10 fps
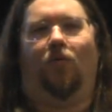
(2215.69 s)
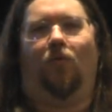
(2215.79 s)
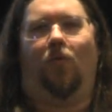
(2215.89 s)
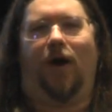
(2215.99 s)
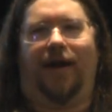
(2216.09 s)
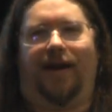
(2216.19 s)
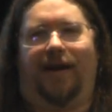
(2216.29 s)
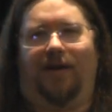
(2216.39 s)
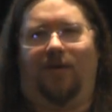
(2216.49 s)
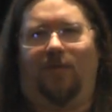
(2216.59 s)
what
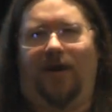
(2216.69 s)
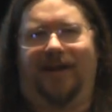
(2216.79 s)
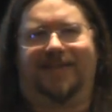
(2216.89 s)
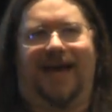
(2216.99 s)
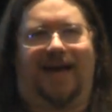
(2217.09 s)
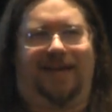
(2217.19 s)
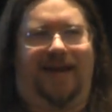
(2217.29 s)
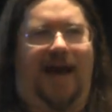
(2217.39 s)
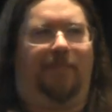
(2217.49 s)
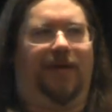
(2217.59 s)
exactly
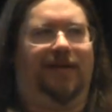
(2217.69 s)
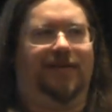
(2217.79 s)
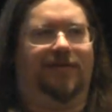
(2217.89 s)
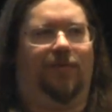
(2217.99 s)
happens?